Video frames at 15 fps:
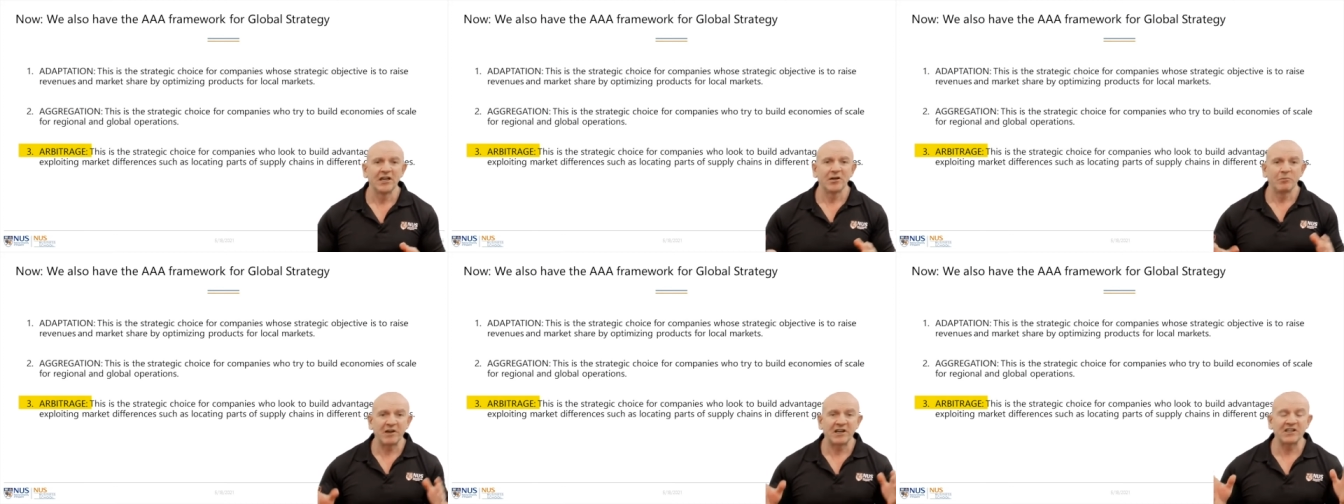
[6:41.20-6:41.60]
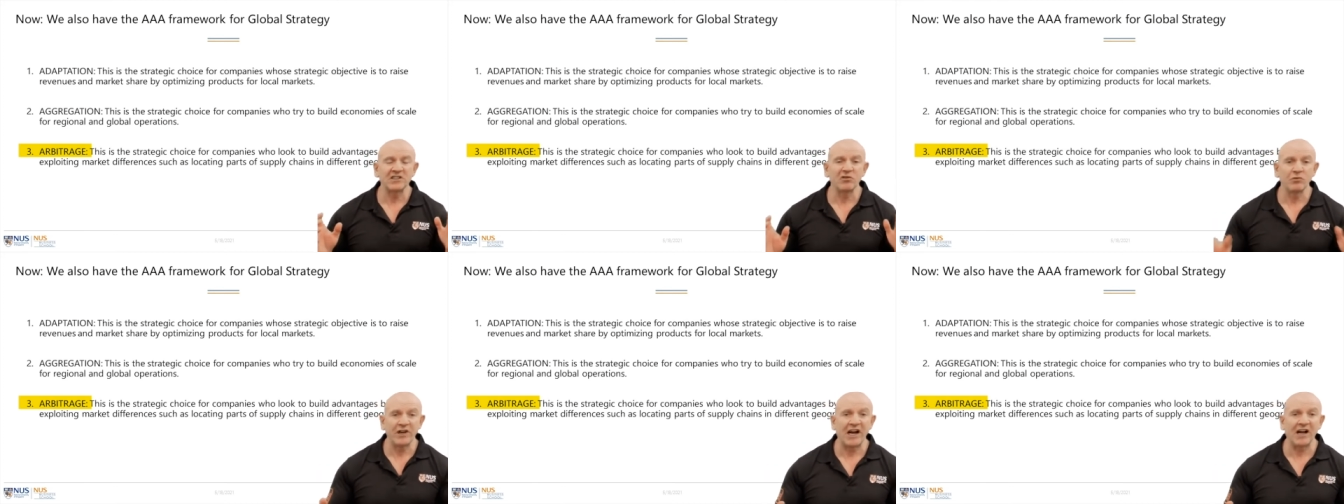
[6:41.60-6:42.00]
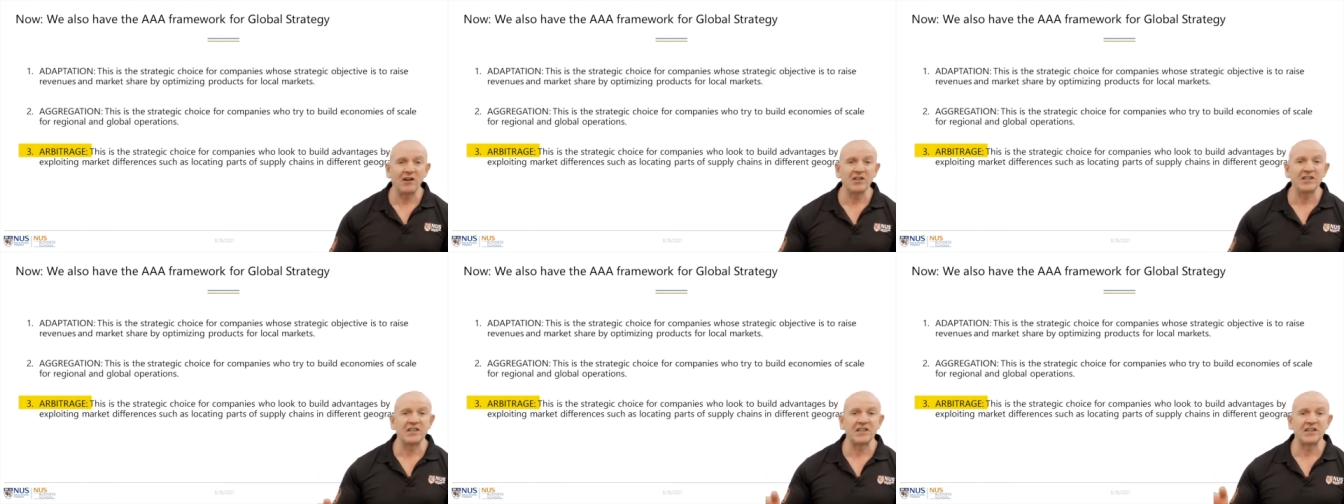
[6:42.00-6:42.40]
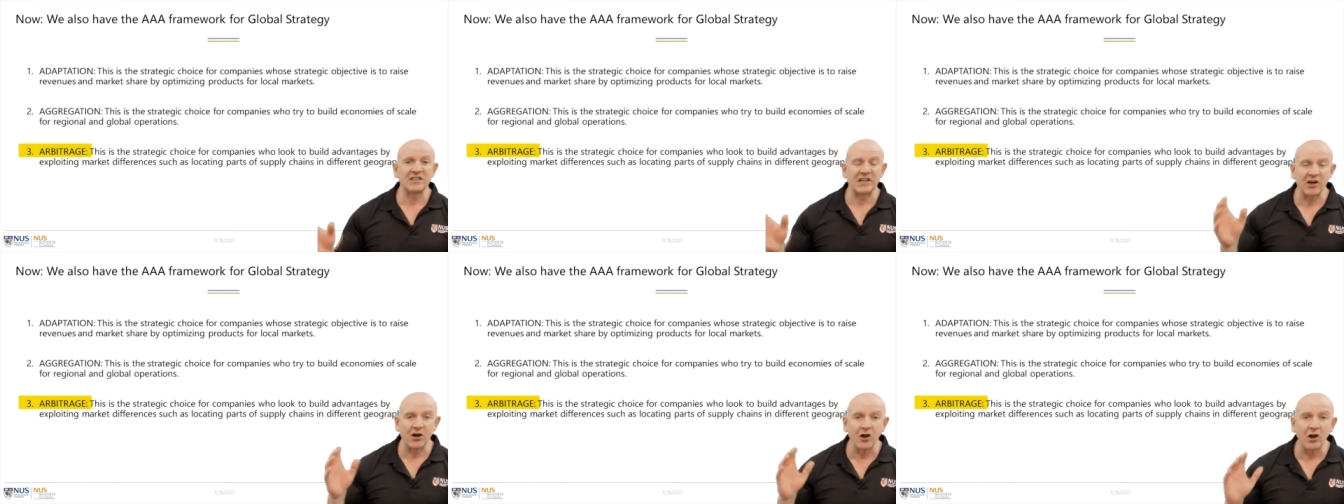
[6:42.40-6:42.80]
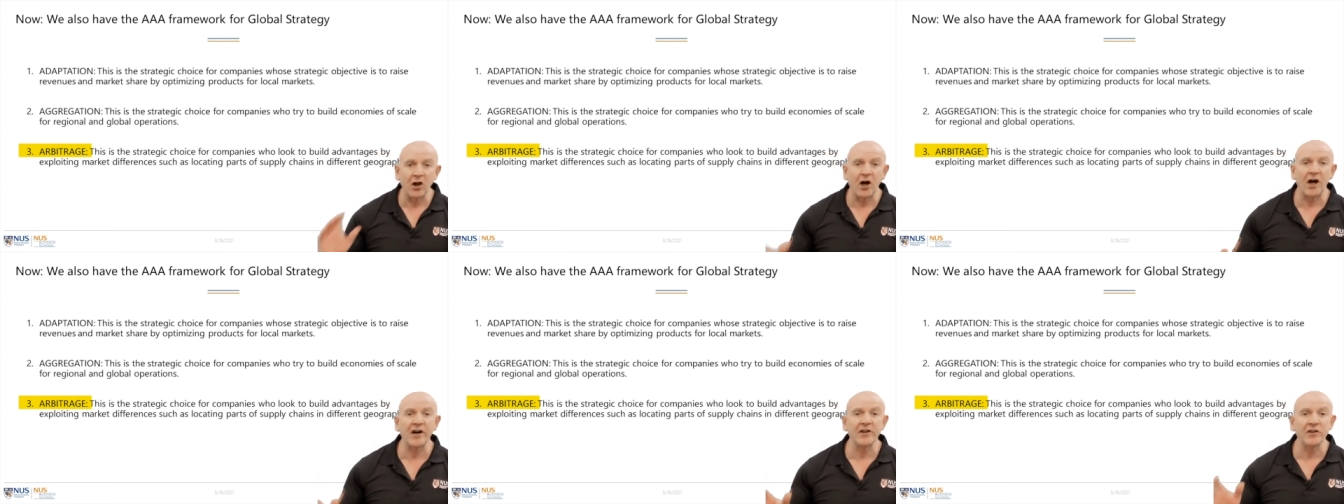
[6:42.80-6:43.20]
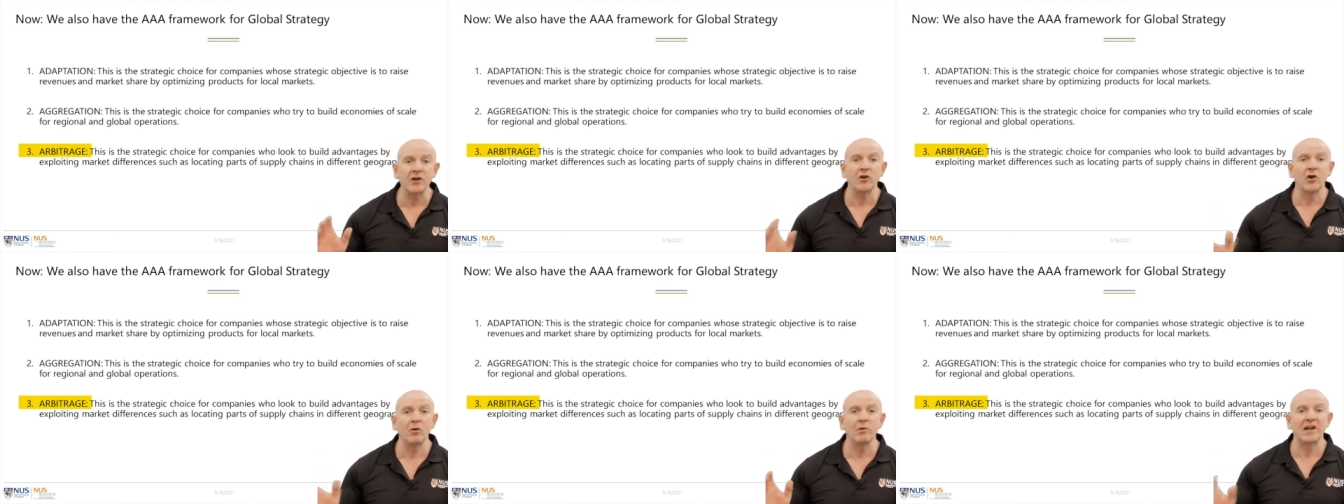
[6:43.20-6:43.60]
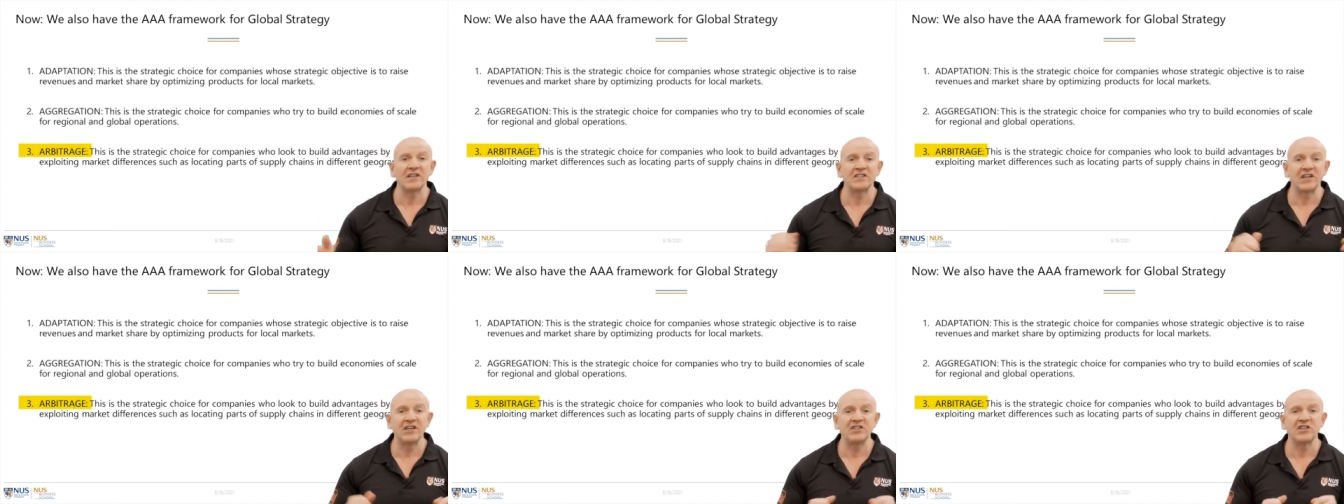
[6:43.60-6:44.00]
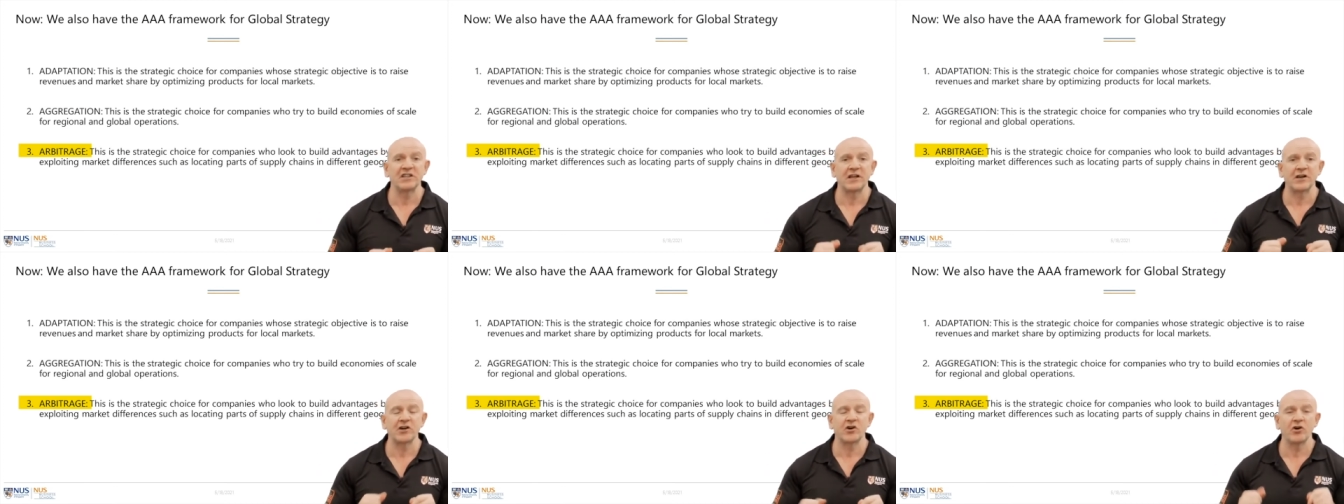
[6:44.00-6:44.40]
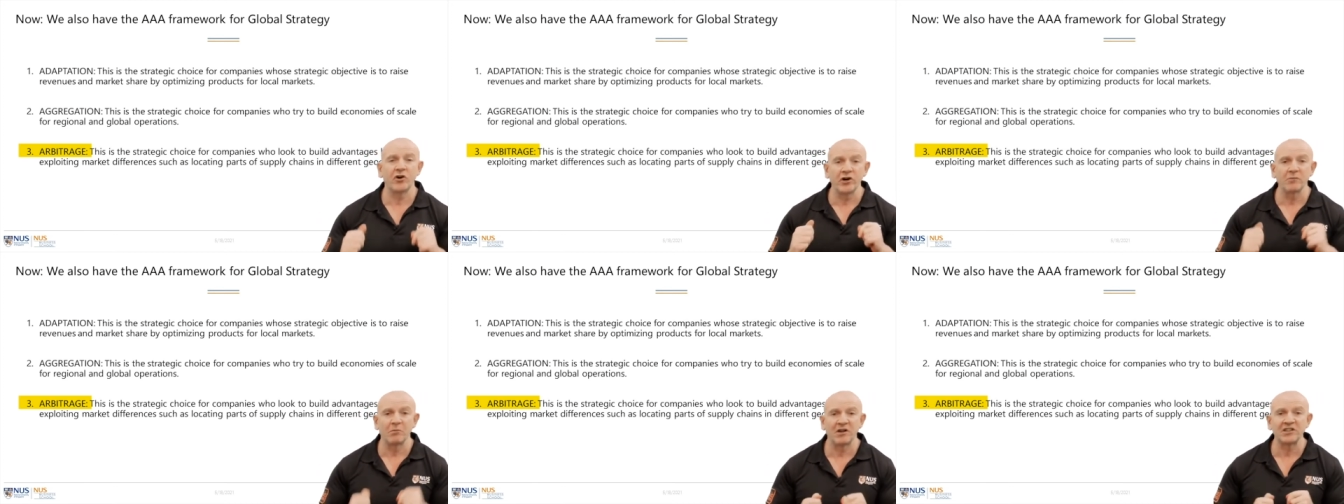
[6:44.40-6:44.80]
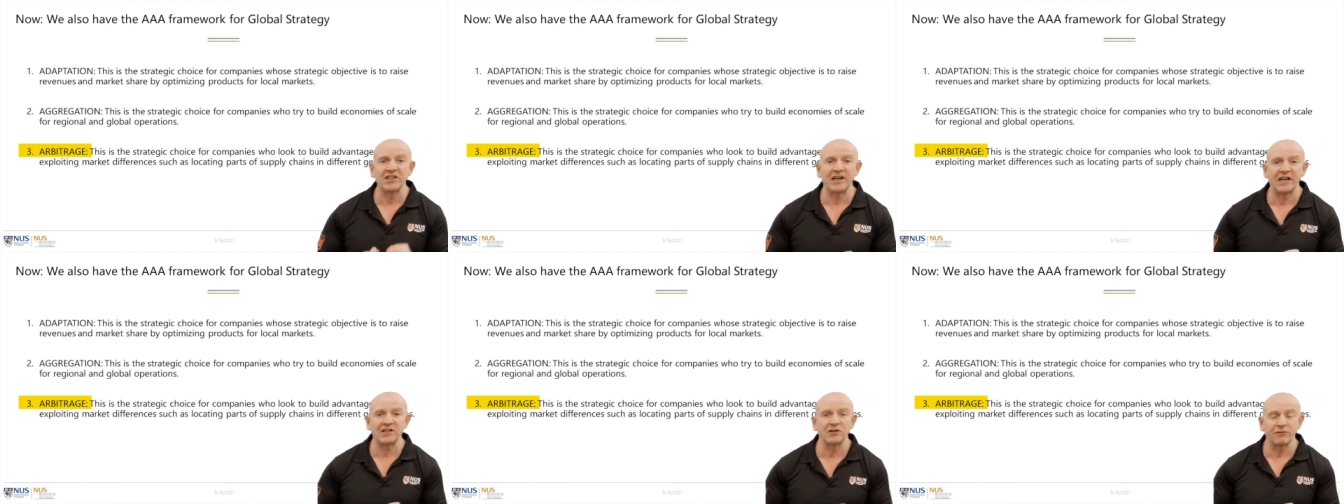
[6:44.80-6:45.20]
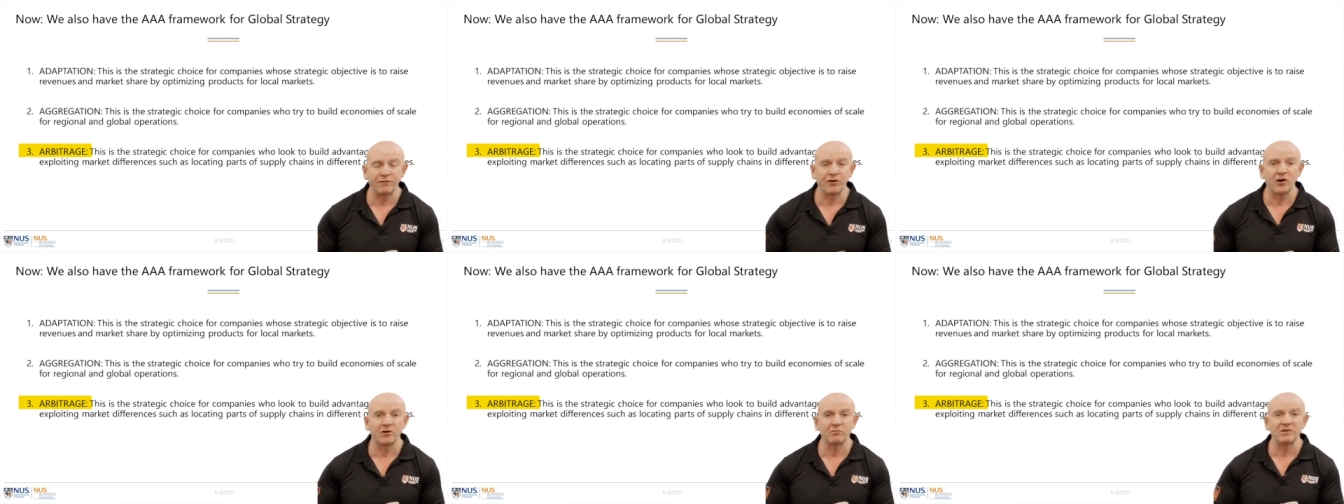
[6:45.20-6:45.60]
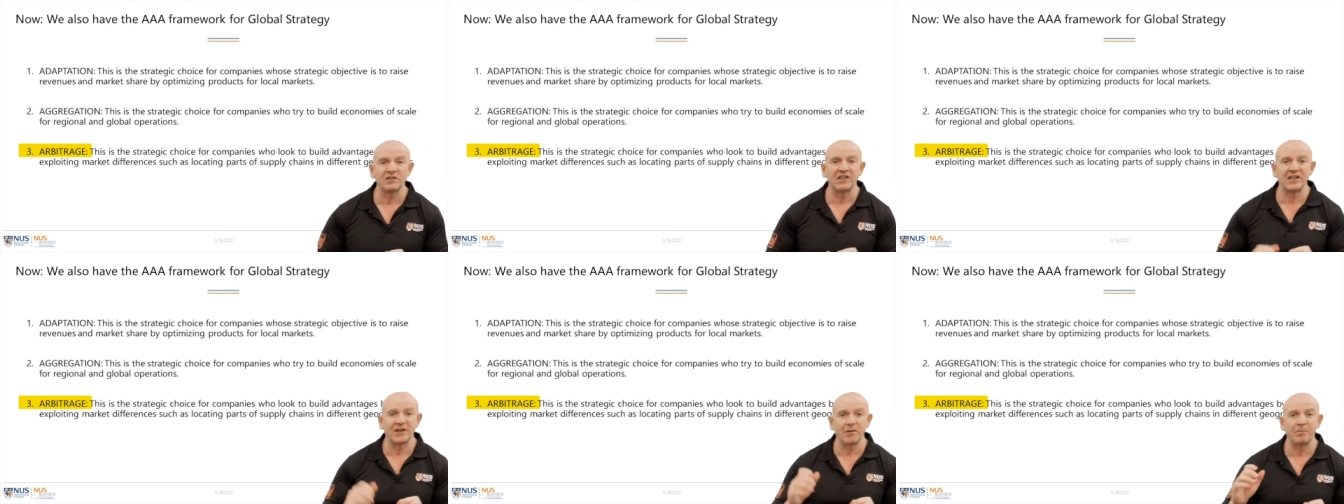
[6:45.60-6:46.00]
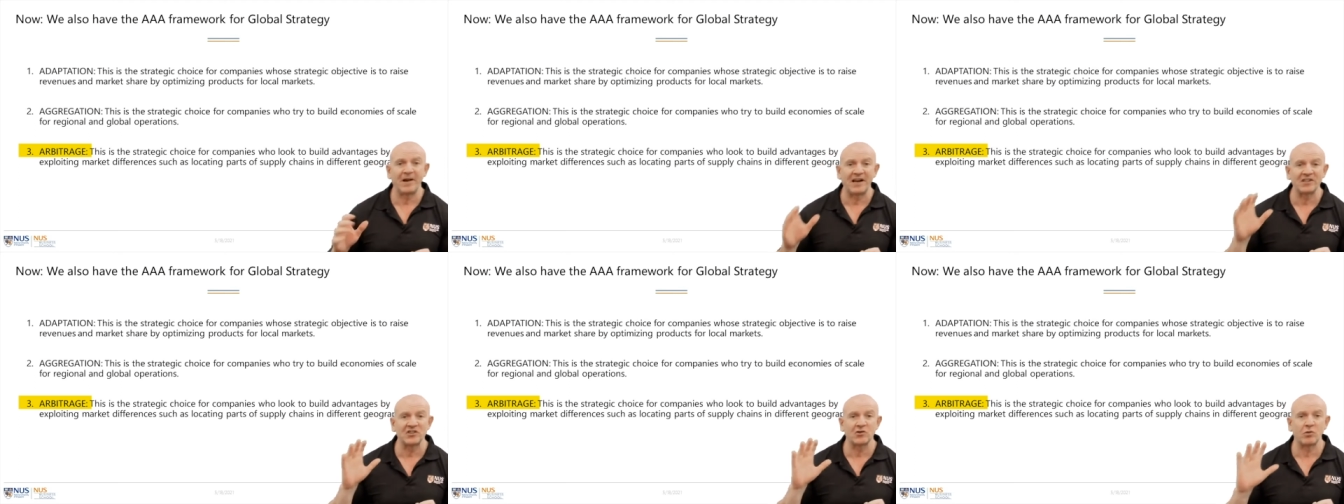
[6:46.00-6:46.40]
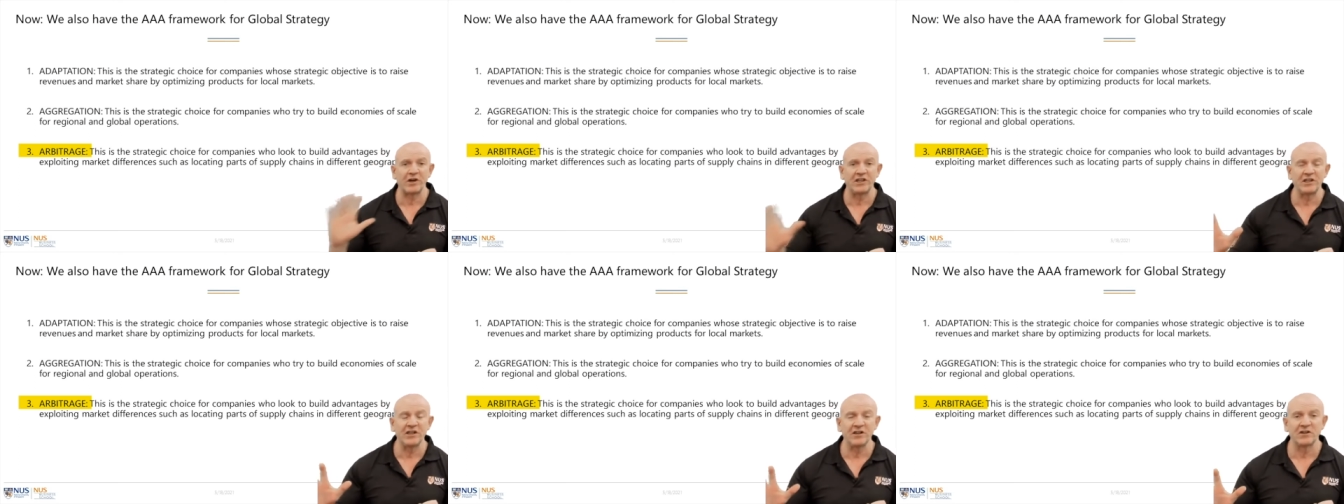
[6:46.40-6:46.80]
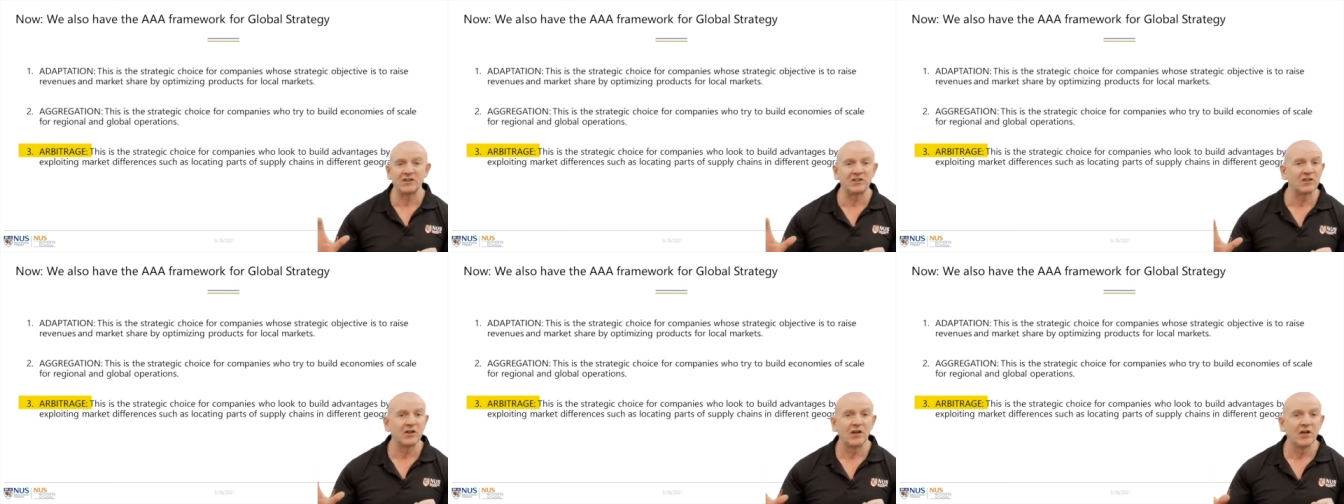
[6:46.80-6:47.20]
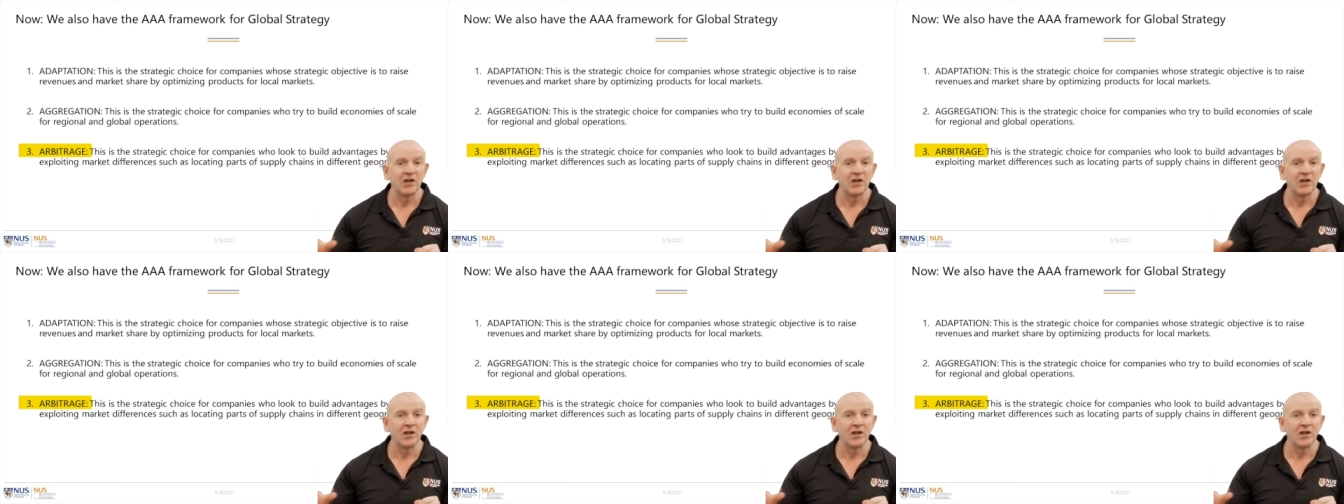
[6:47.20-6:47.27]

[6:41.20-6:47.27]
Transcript: because the reality is that a lot of the globalization that occurred in multinational firms in the past 20 years